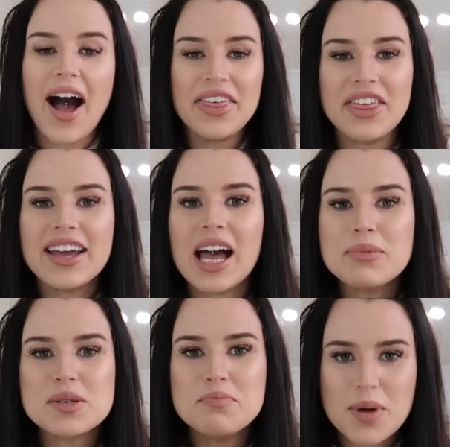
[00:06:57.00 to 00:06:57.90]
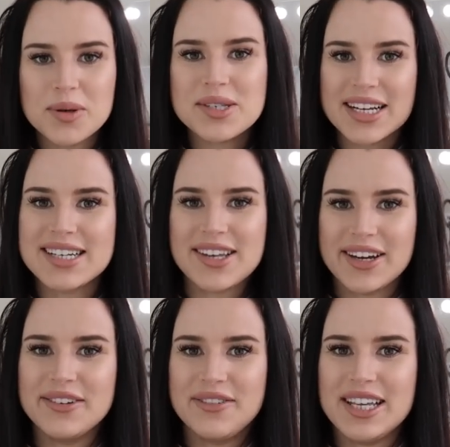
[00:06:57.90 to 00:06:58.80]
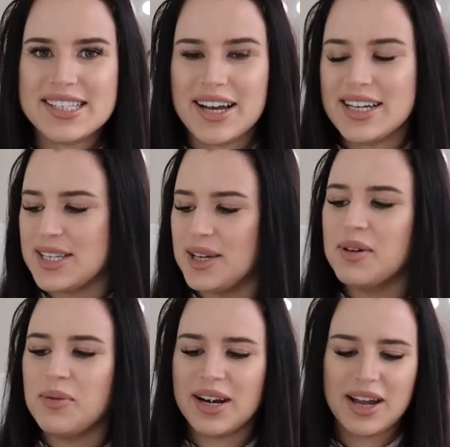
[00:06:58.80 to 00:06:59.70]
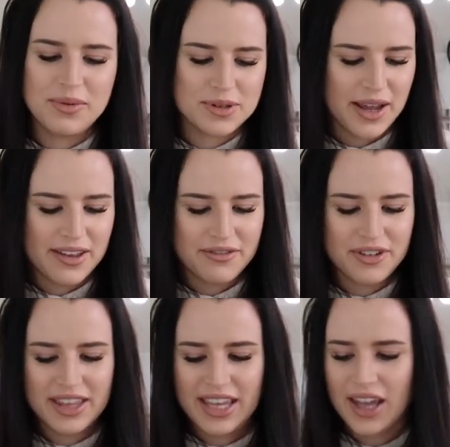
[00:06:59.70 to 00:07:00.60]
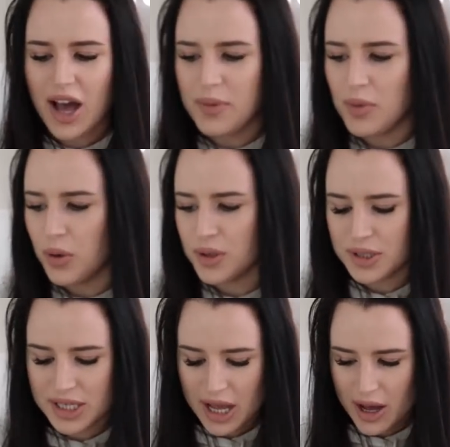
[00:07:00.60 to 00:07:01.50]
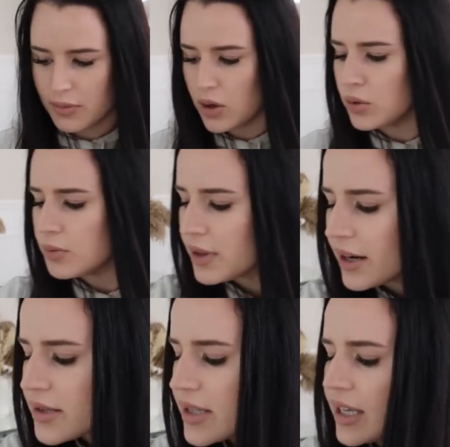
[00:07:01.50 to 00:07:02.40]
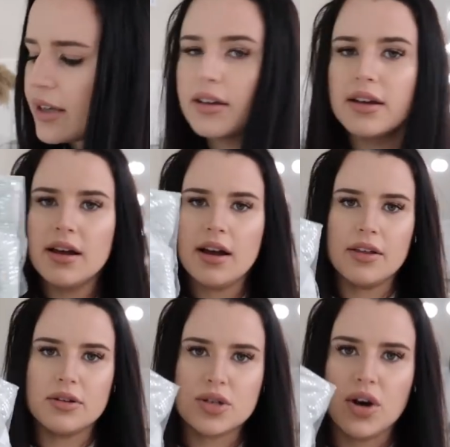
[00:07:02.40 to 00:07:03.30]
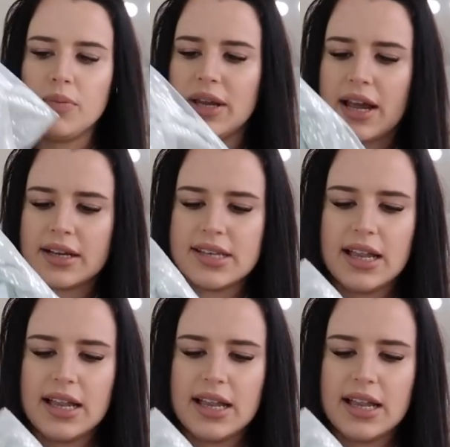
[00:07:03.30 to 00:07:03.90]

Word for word: I think I was most excited for this item when I was waiting for the order to come. Oh, there's the other top in XL.